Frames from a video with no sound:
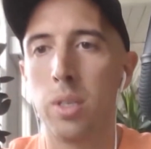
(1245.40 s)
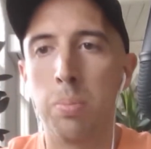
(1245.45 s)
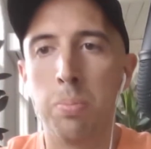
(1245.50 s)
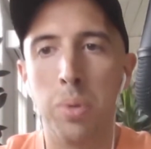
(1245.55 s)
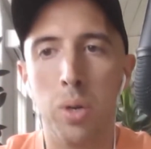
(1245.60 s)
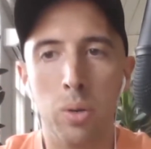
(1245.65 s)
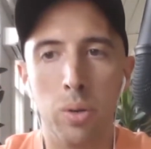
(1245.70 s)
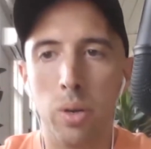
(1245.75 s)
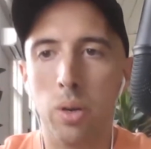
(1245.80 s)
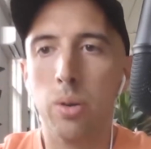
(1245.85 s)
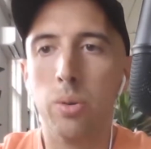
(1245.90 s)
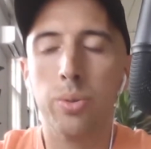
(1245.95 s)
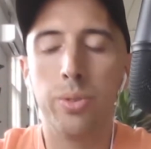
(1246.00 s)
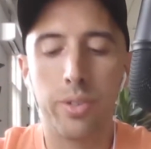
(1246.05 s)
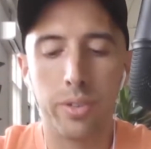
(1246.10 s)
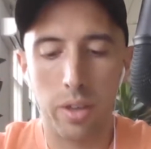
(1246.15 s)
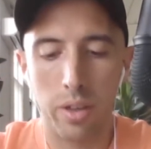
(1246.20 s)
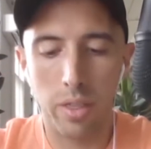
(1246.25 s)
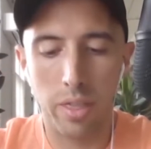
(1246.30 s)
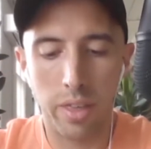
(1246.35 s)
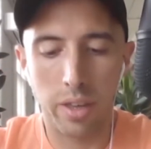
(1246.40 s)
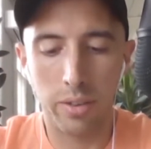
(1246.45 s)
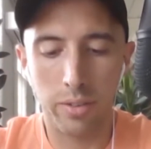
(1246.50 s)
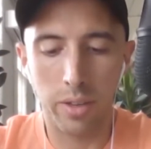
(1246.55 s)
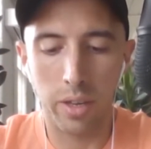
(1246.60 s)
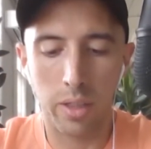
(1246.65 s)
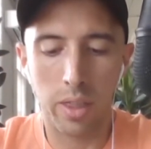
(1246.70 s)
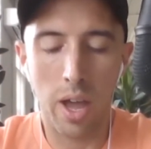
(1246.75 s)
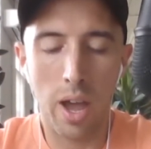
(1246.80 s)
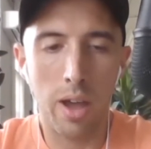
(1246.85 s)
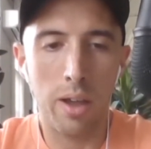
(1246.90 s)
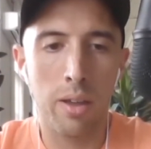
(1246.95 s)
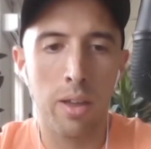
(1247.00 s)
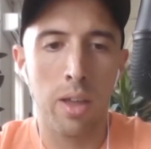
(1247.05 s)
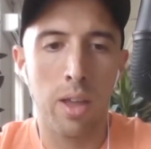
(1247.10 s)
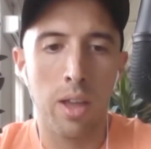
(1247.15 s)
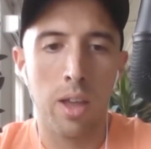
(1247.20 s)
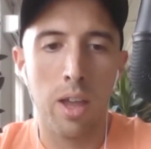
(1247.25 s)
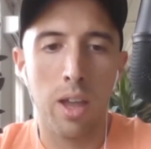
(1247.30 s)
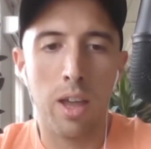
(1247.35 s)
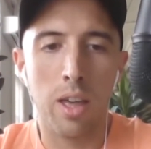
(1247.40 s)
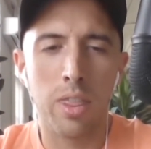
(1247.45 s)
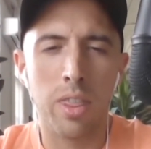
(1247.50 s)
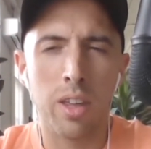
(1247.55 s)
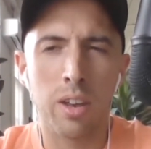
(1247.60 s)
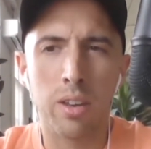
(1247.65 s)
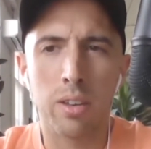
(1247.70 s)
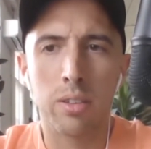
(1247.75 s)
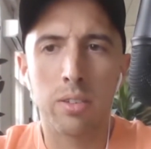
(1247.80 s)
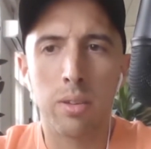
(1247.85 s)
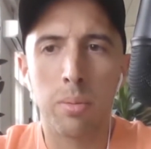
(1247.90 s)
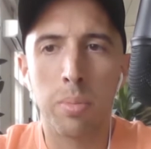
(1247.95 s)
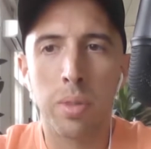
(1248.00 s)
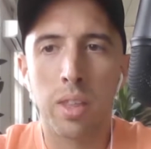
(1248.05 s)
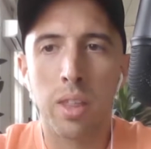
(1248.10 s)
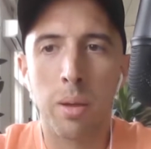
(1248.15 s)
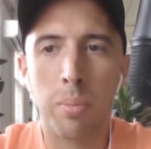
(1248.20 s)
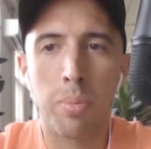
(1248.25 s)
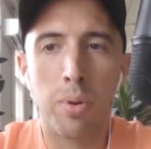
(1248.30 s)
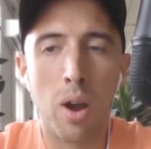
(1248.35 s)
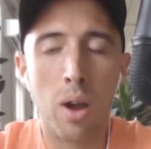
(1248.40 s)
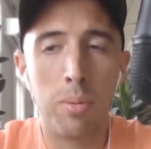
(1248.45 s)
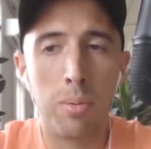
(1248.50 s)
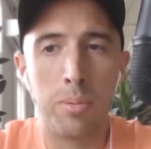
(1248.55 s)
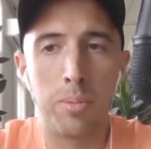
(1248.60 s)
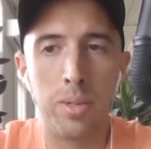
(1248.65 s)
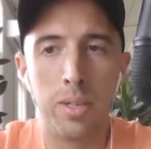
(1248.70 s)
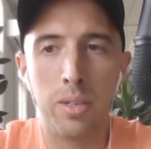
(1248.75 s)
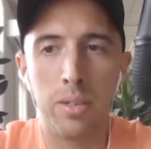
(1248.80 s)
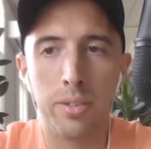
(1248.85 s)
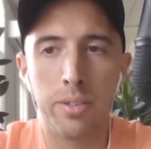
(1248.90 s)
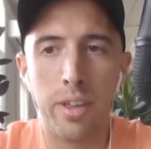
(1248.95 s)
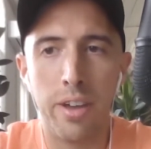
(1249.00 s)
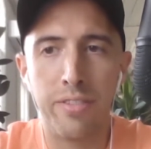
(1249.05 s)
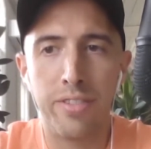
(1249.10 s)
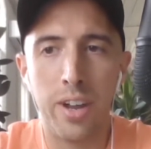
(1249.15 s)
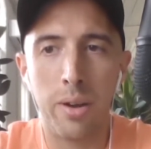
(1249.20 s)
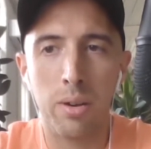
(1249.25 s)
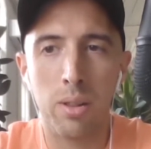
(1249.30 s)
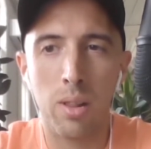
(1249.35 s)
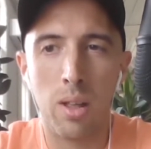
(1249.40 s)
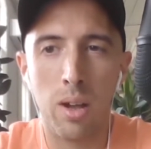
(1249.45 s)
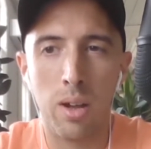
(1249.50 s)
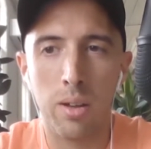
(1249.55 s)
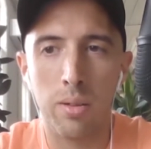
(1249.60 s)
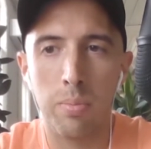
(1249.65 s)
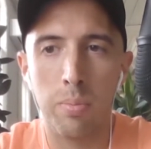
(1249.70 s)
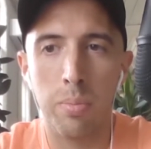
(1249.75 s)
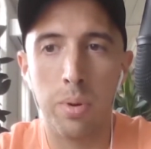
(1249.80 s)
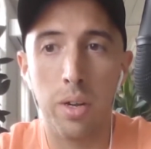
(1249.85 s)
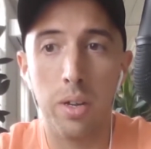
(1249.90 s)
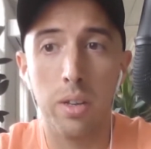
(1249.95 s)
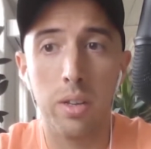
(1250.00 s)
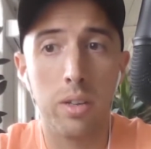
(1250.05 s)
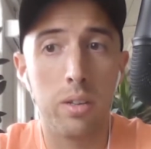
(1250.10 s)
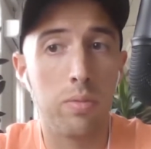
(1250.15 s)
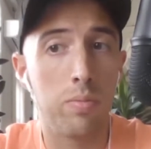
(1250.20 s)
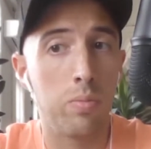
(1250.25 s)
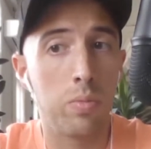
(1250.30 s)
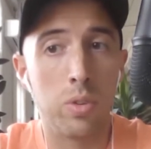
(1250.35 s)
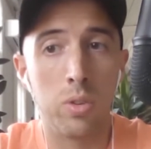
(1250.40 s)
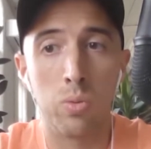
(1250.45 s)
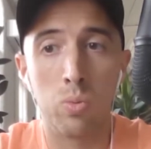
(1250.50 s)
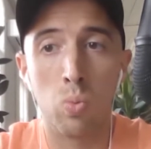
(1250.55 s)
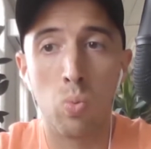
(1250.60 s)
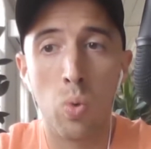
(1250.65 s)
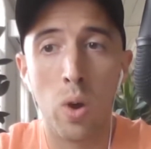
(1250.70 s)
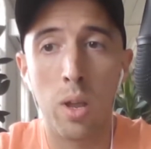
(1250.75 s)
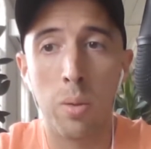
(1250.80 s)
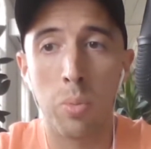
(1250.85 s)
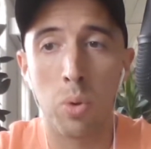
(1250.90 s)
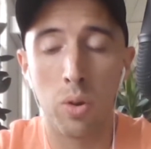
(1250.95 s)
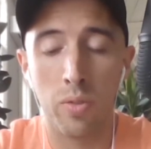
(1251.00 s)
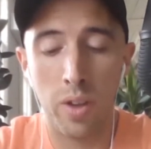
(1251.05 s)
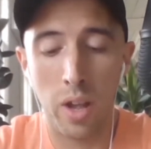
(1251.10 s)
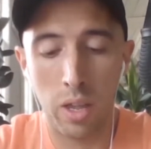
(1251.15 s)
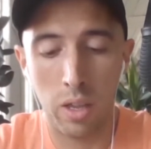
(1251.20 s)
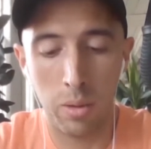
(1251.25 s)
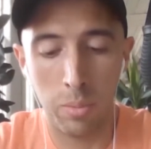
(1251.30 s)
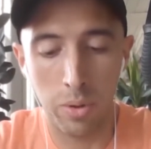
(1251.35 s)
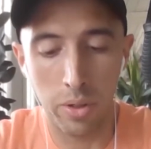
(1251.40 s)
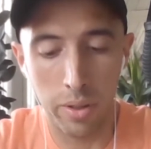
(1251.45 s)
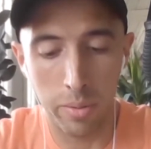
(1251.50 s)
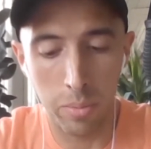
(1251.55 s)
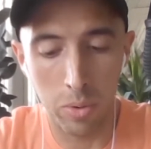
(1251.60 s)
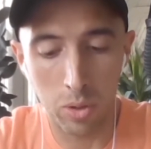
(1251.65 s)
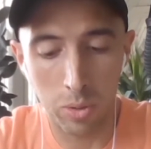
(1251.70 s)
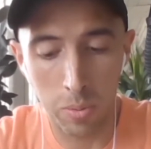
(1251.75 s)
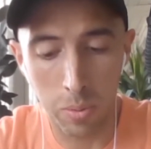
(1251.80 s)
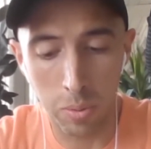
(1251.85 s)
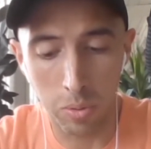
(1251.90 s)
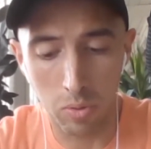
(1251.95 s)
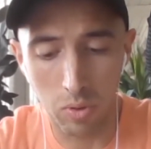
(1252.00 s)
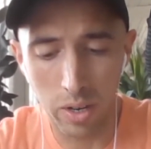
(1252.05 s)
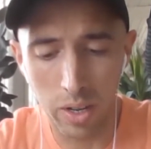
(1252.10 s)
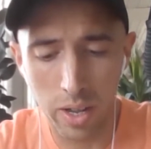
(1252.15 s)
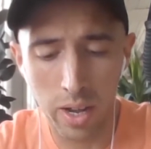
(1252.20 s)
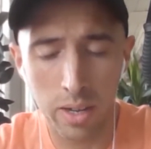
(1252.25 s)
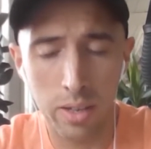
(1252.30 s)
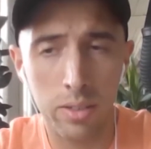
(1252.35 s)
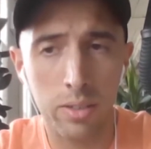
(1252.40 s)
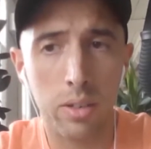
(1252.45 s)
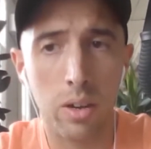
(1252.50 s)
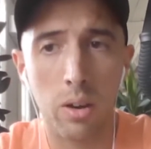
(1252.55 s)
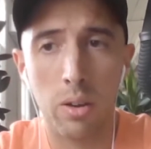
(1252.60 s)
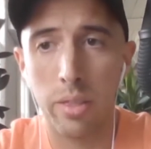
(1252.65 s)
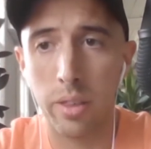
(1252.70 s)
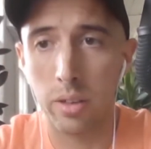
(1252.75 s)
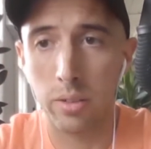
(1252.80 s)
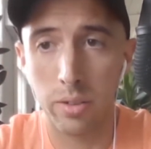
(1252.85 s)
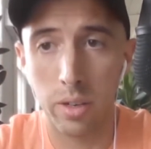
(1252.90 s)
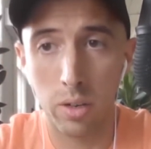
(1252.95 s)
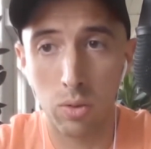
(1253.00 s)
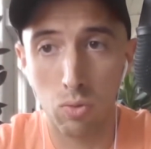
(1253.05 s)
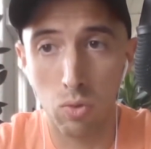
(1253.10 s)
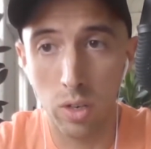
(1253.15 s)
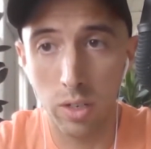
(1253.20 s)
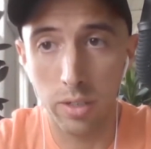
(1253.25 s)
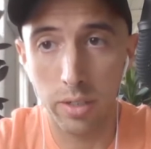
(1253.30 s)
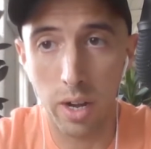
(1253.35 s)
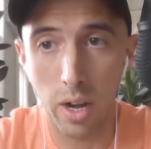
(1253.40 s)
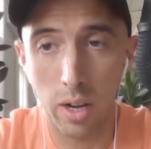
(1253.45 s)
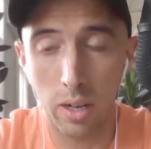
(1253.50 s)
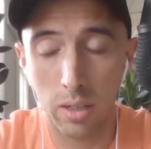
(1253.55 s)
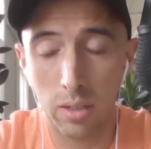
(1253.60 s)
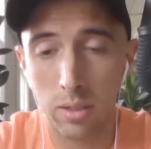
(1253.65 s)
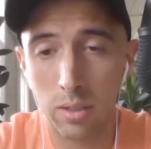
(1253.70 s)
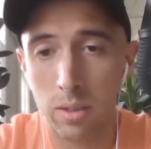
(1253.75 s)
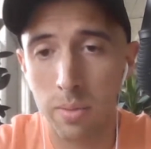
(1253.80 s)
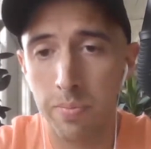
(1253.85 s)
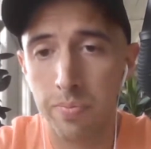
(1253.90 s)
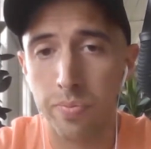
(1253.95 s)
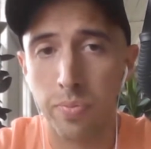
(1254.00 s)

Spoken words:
BOGOs, things like that. And then something that probably is left out a lot, but is way more valuable than most people realize, are things like restocks.